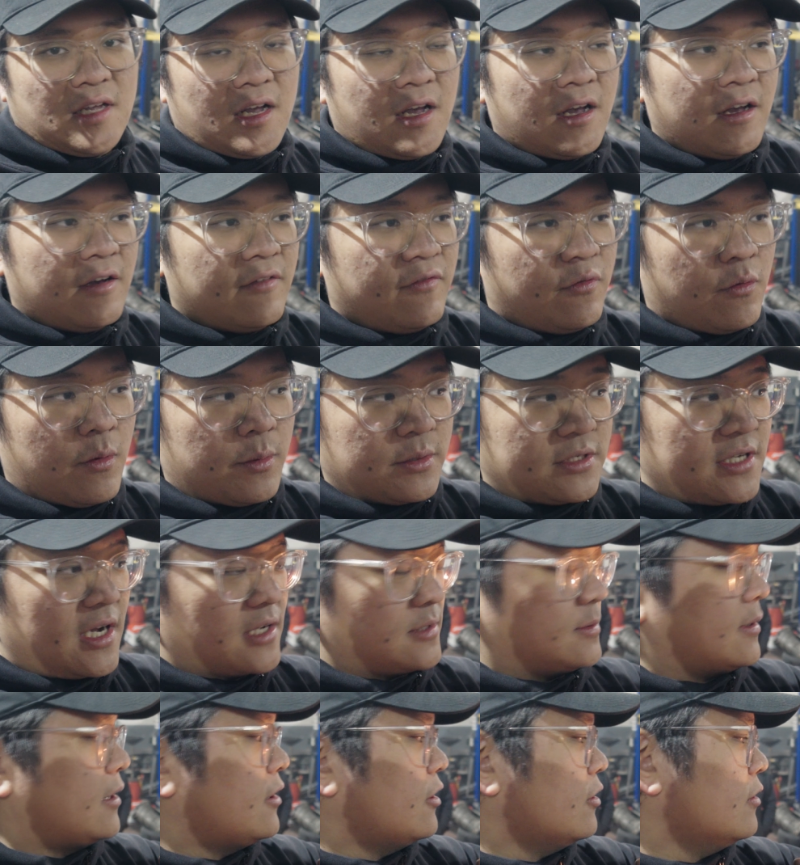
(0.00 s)
of what we
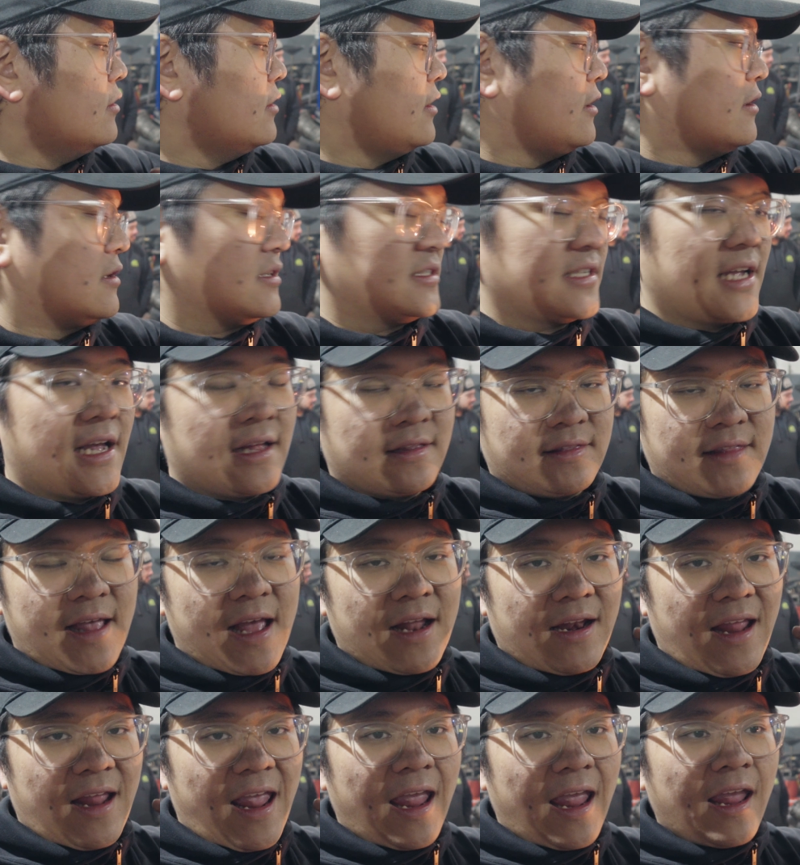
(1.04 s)
talked about earlier, is that
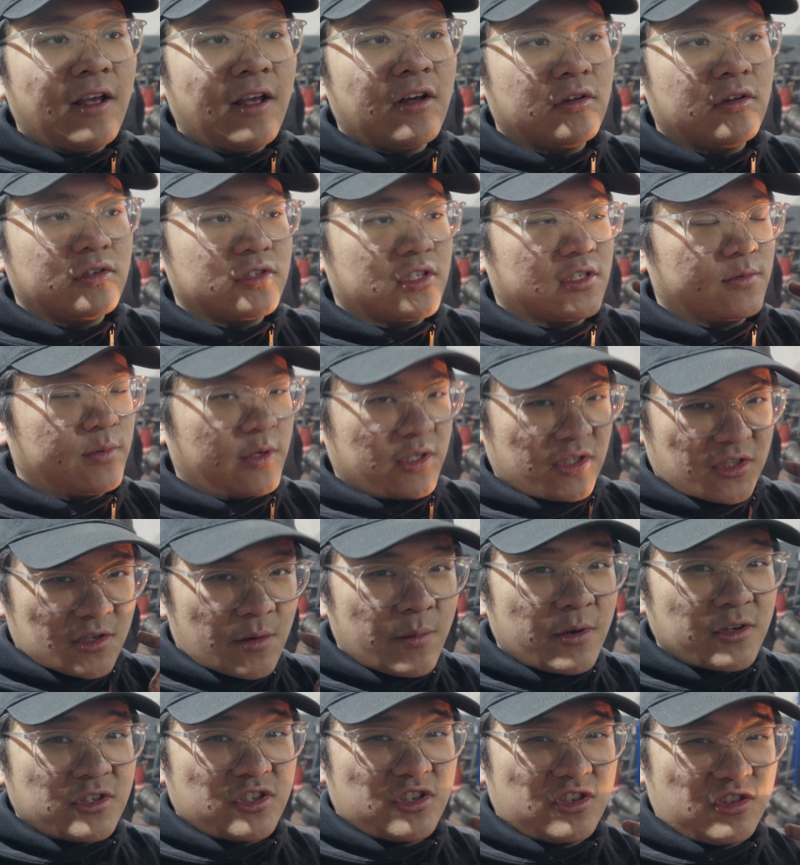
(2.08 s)
that angle just puts so
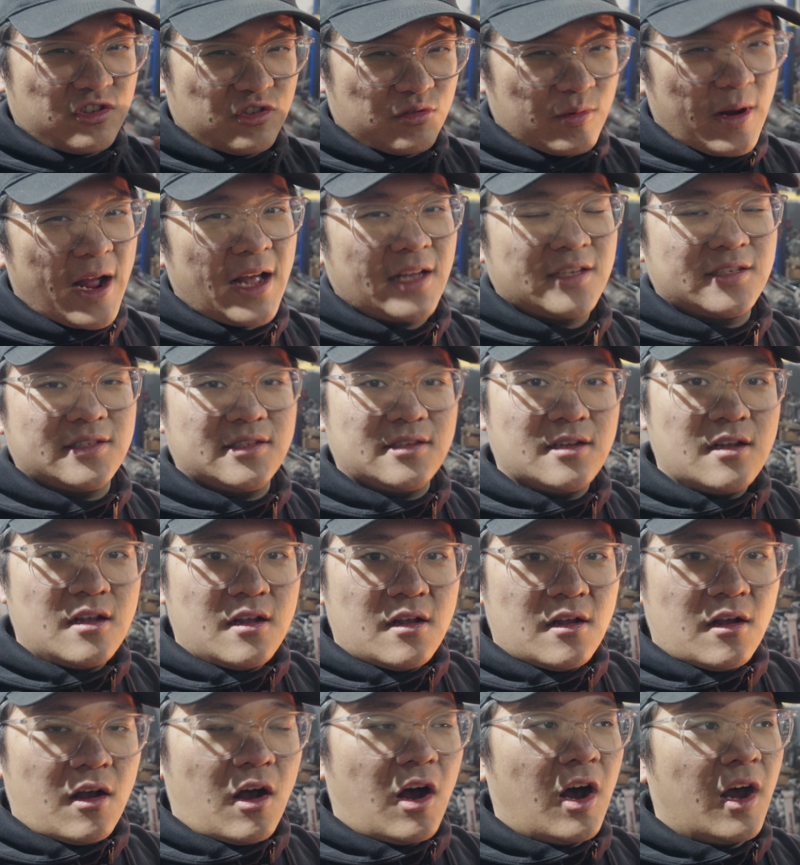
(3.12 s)
much stress
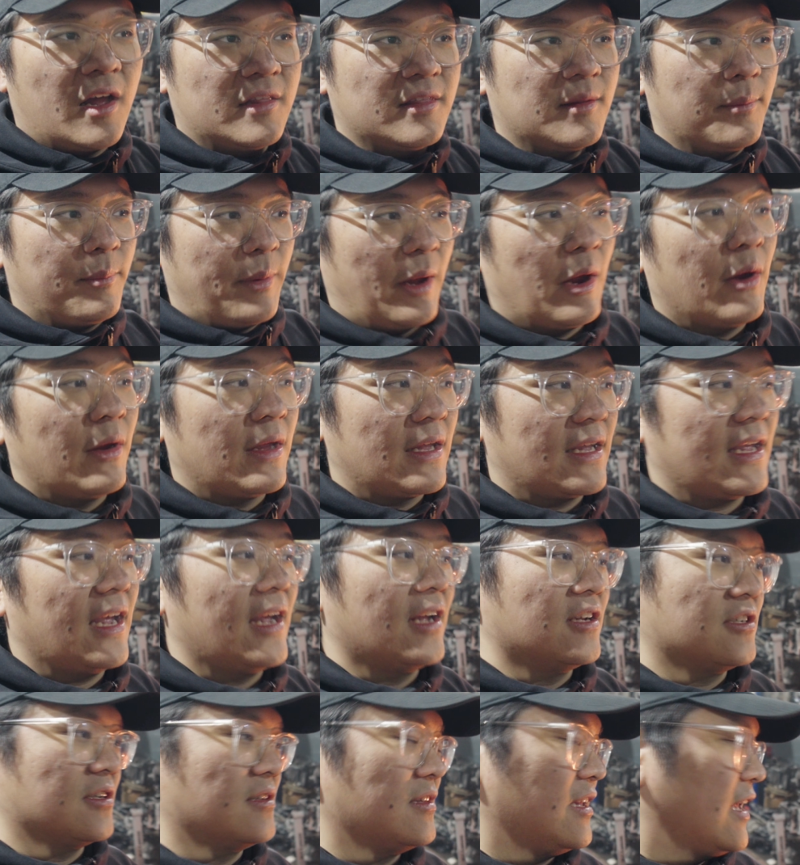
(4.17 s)
on the bearing
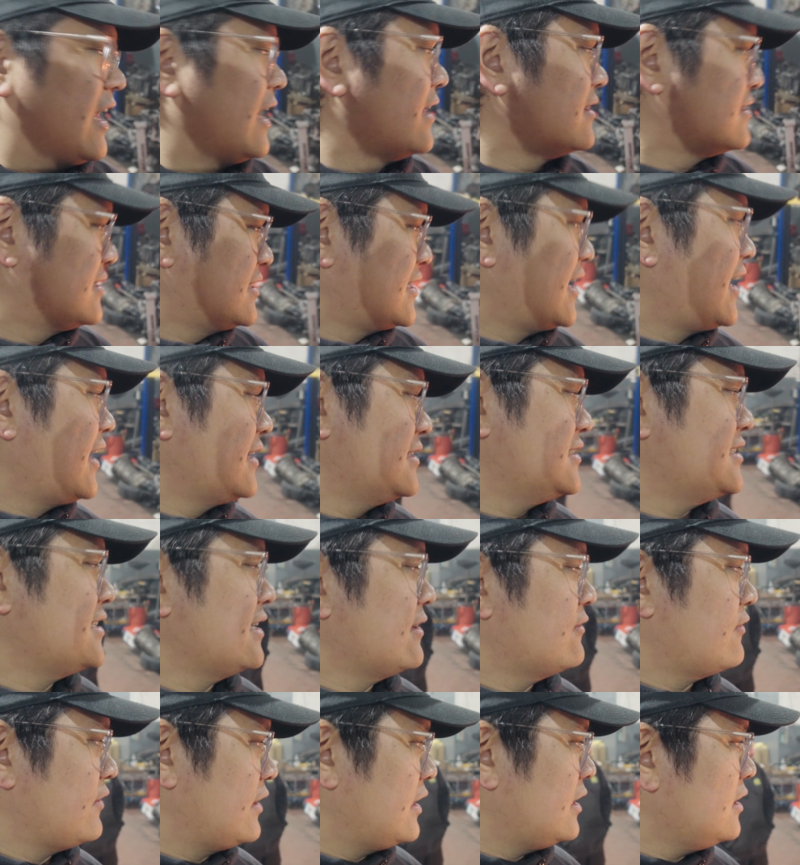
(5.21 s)
cage on the inside C
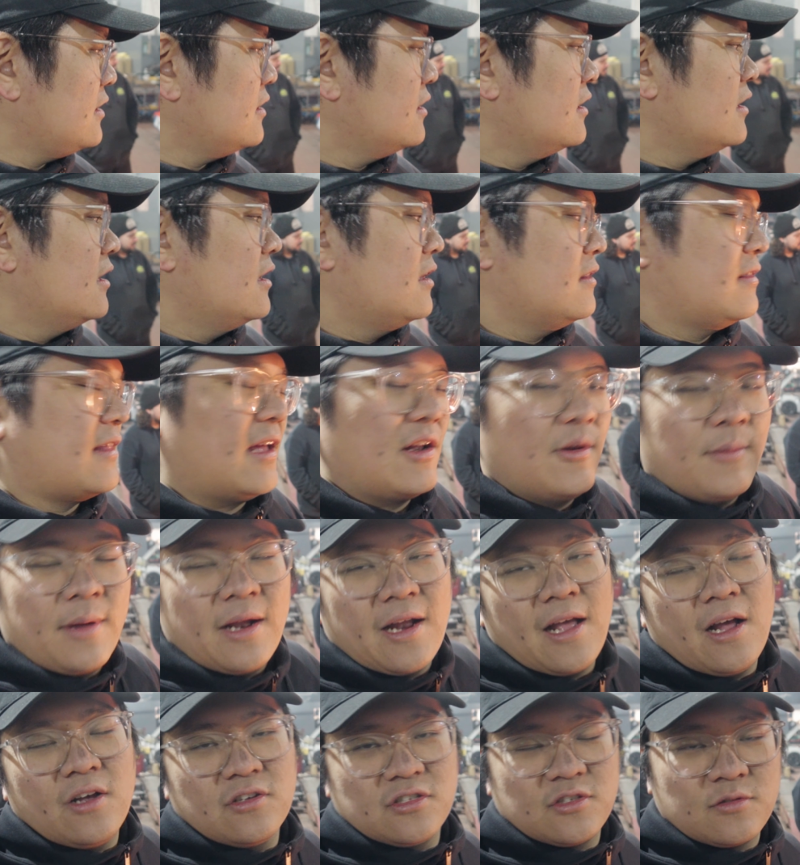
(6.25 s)
V that no matter
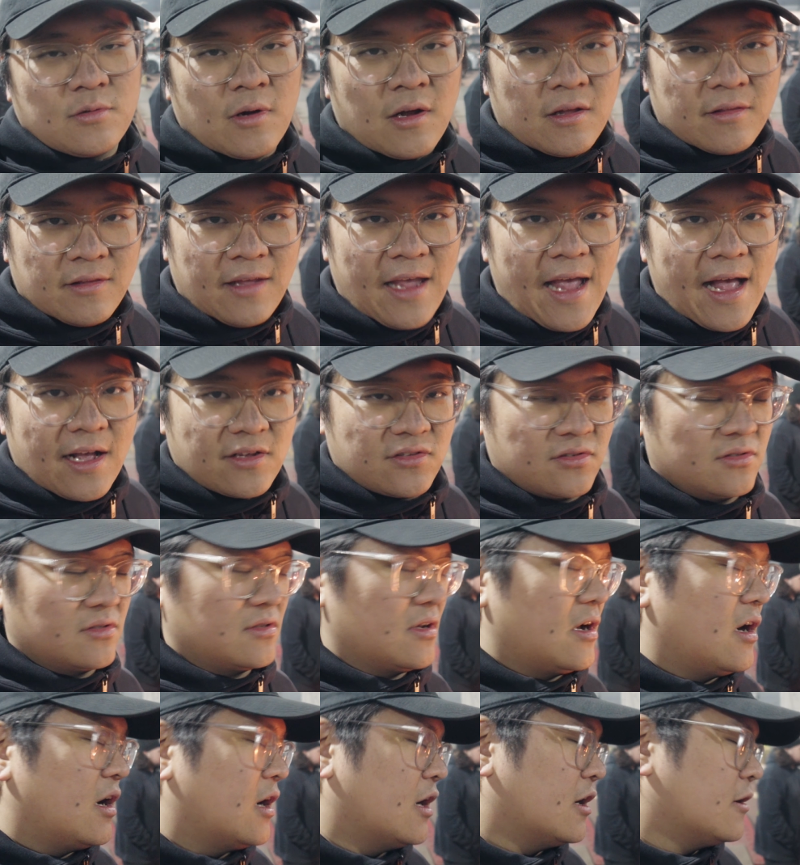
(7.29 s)
how strong the axles
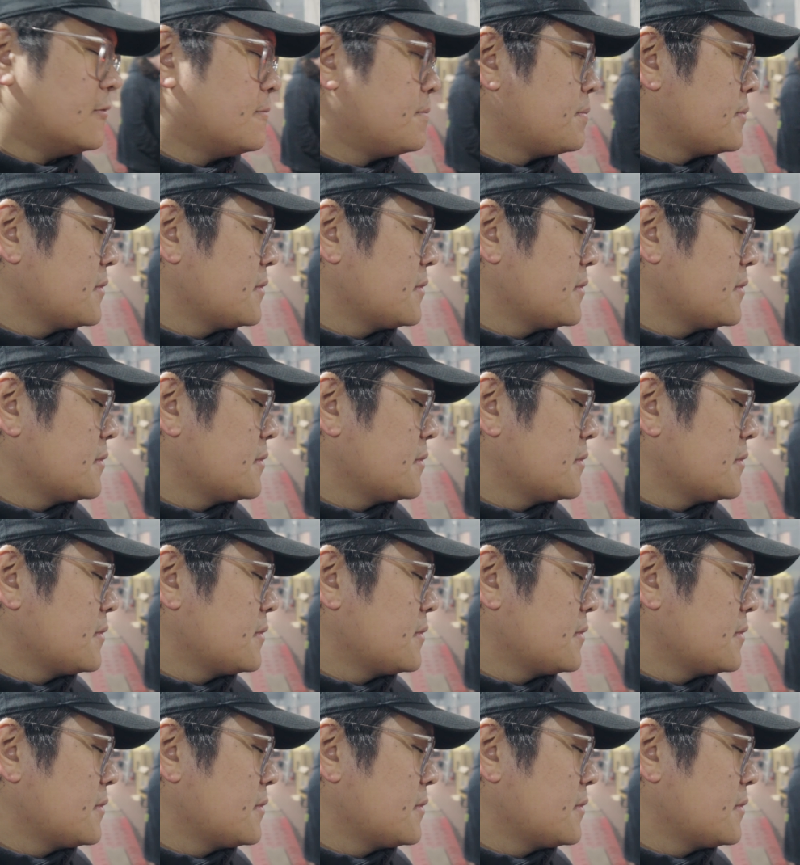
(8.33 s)
are,